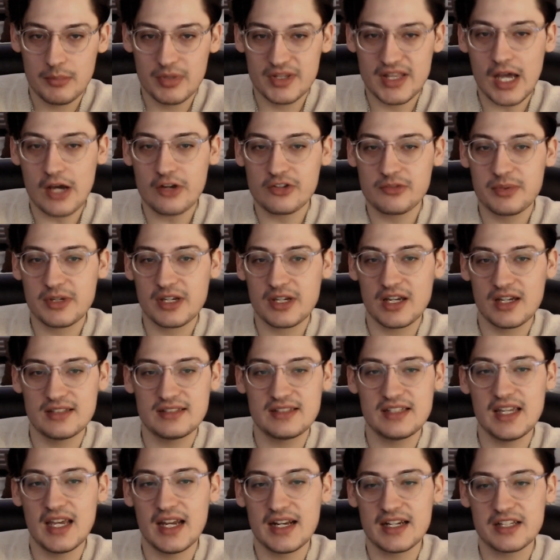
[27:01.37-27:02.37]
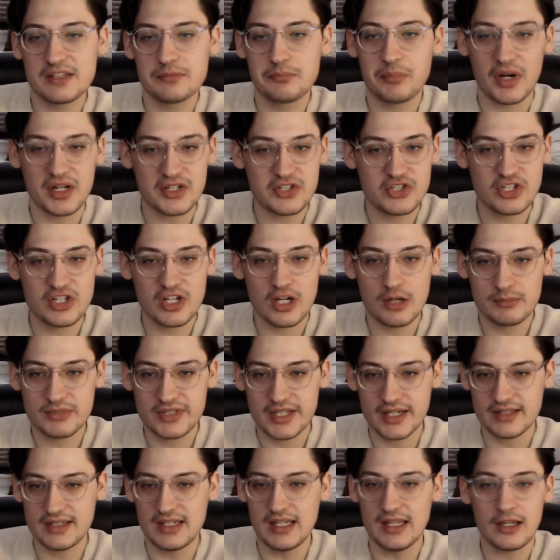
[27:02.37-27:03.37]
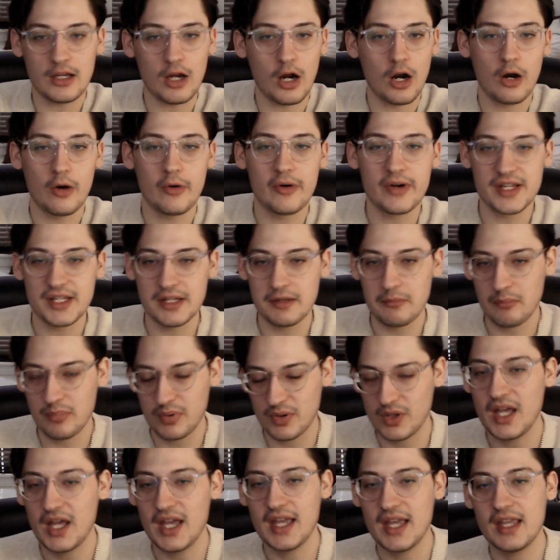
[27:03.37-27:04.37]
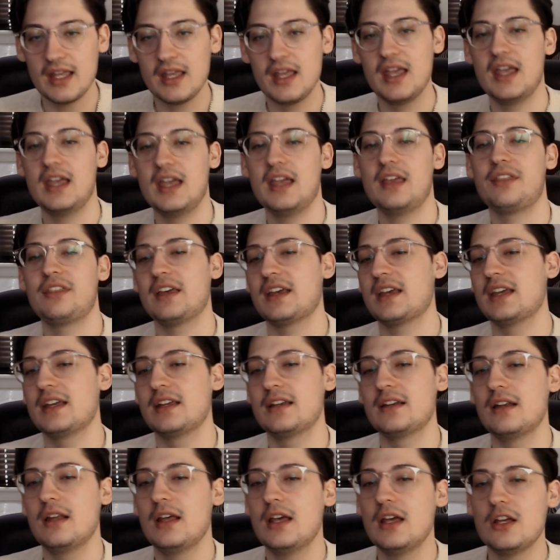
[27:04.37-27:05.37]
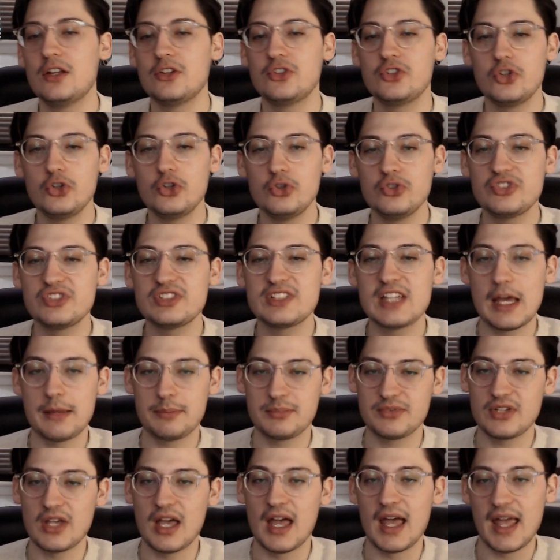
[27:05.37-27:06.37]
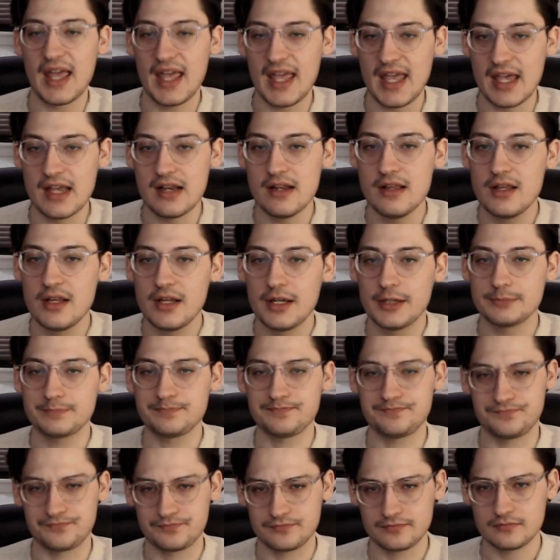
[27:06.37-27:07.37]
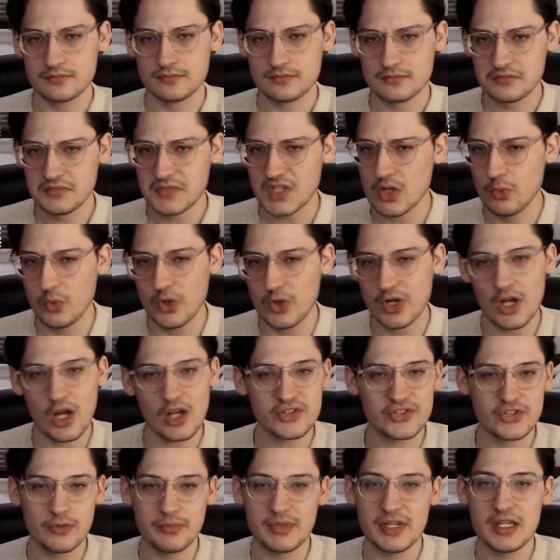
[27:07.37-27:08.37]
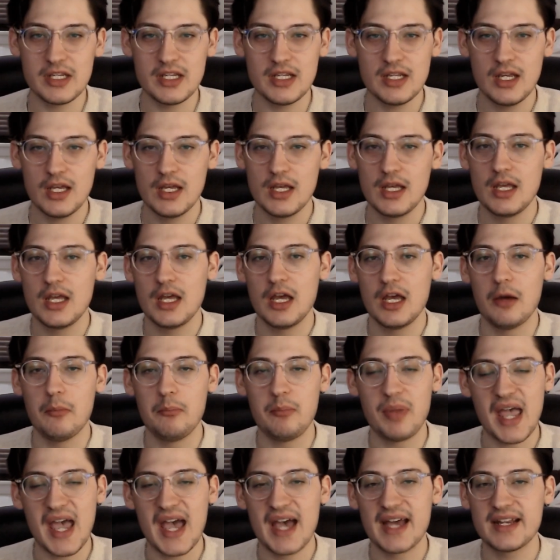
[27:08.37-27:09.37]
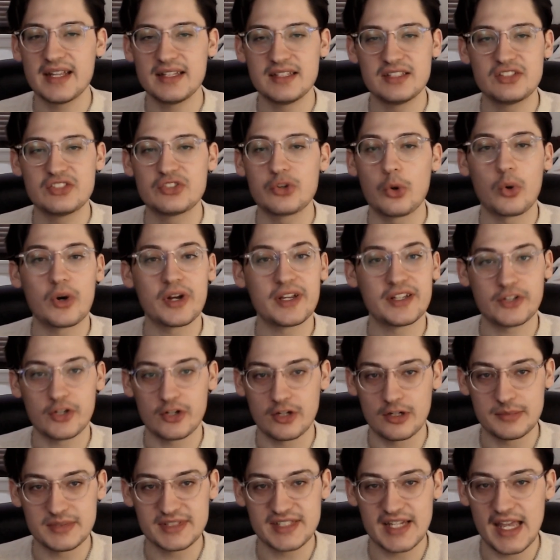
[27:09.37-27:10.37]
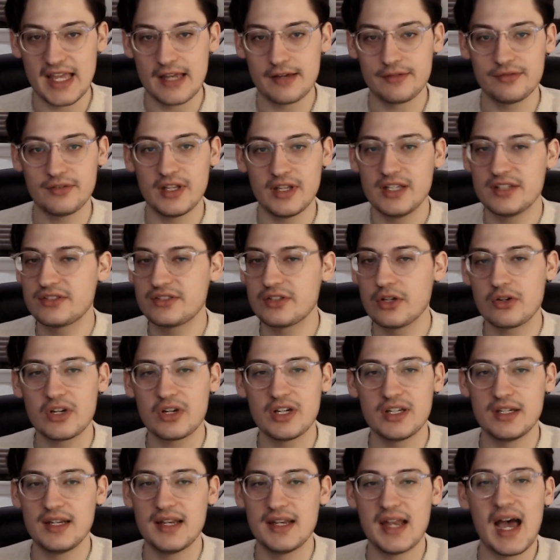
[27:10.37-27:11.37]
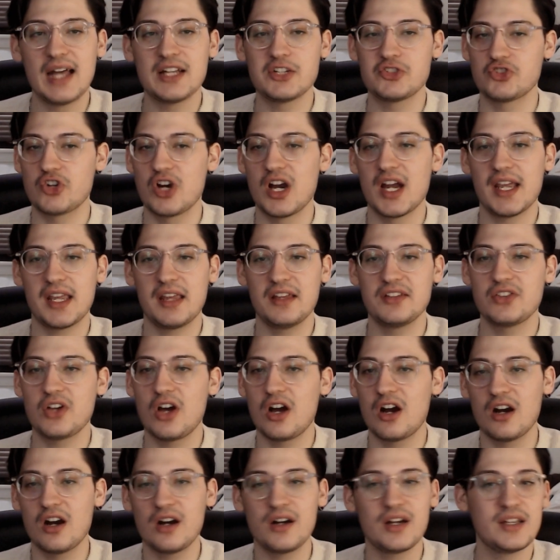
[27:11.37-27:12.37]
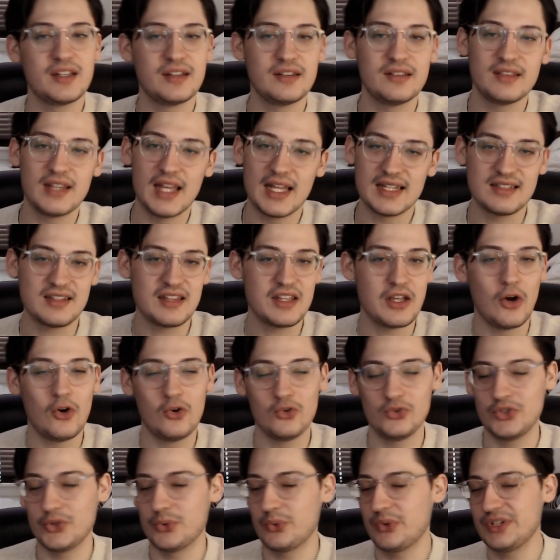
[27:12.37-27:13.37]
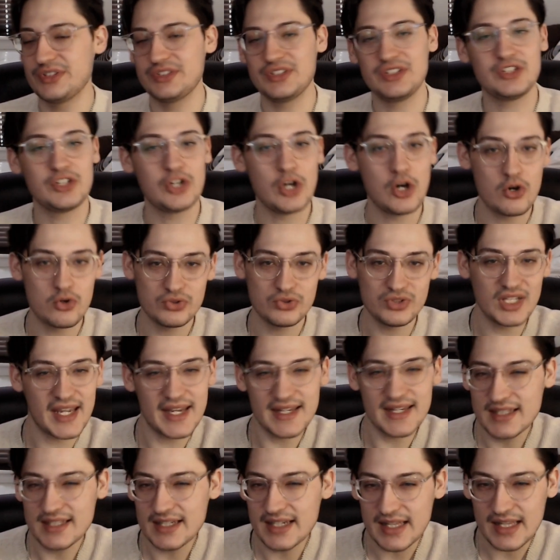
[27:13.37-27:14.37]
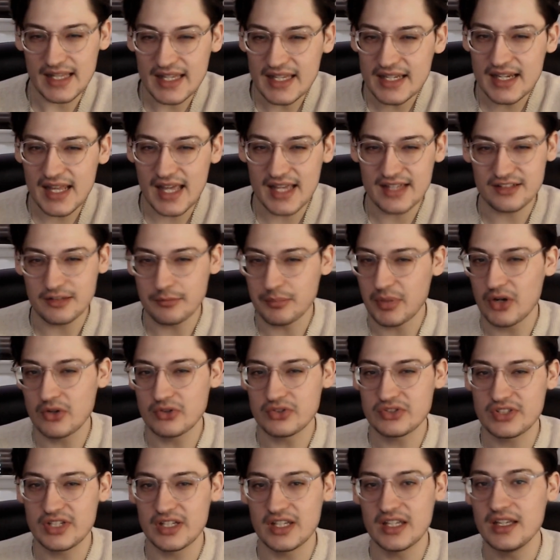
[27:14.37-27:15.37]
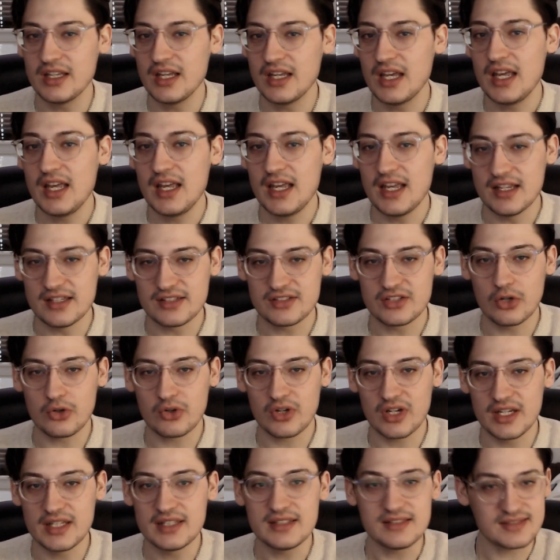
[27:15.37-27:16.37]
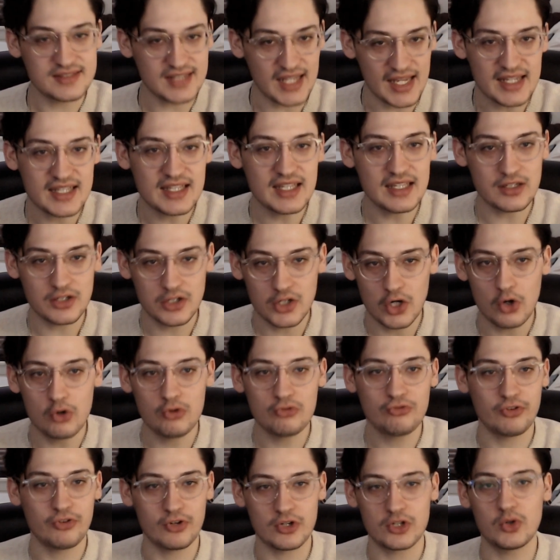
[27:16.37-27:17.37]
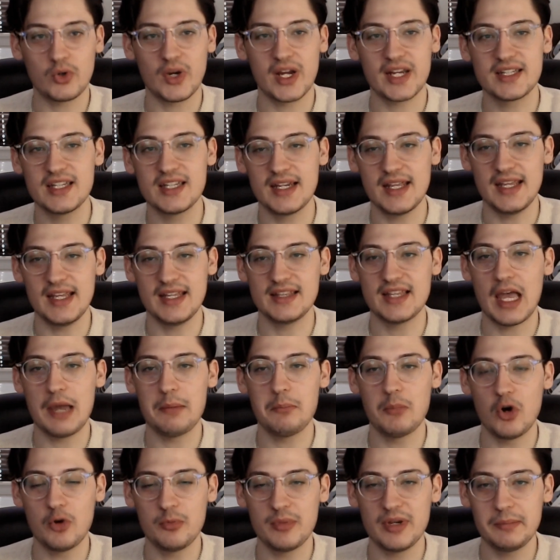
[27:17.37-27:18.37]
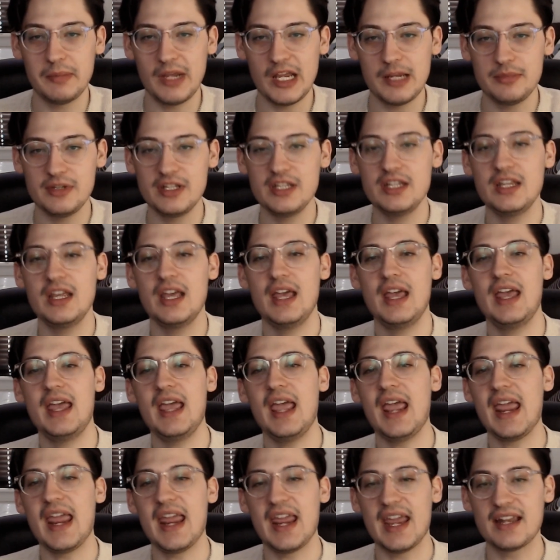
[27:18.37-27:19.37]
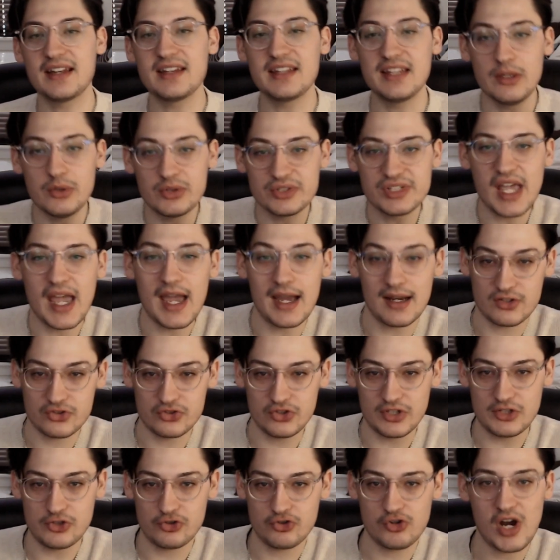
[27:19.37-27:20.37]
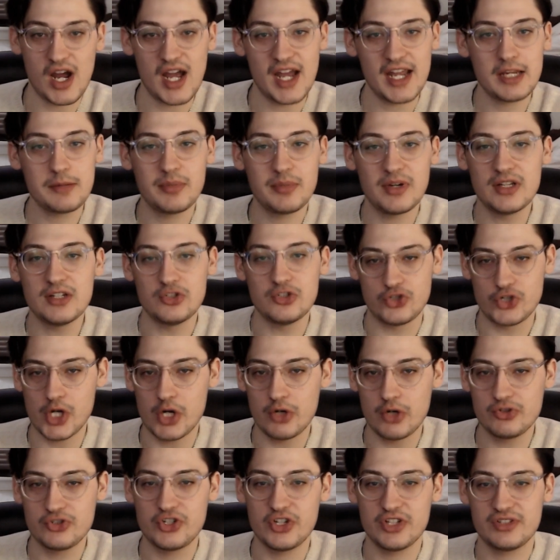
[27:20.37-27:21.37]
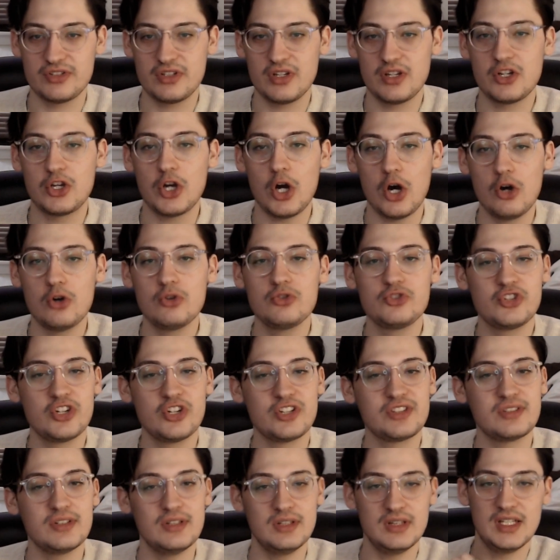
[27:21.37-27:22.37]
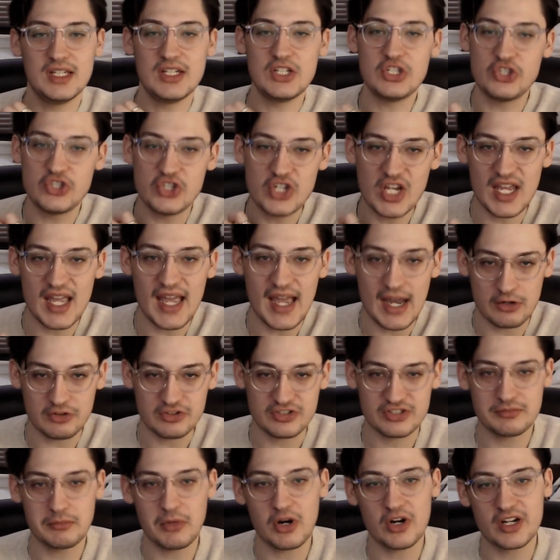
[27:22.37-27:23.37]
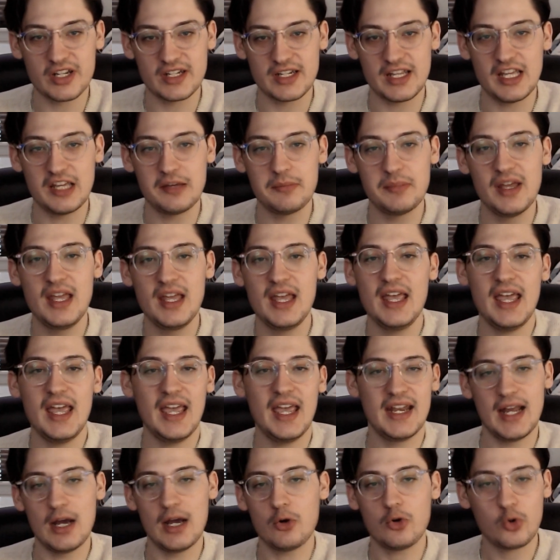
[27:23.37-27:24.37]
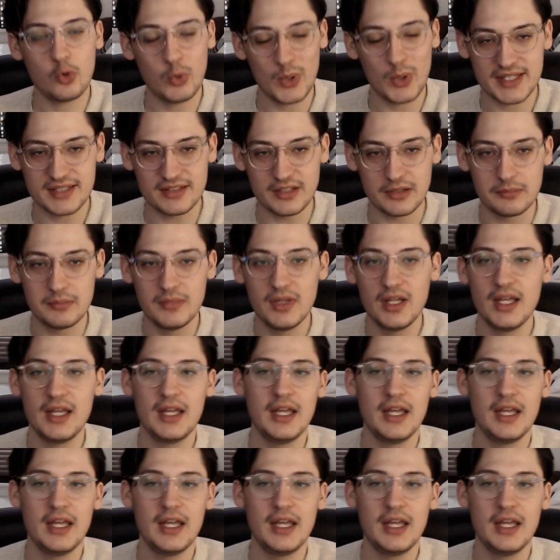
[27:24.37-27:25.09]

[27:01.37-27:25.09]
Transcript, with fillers: but that was because he had his bungee gum technique already in play, thinking two steps ahead. Would also be bad in story terms to have Hisoka not trying as hard, and that's the only reason Gon landed a hit, as opposed to Hisoka taking Gon for granted in that moment, maybe. And he was actually trying, but Joan just Gon just legit outsmarted him and outquicked him.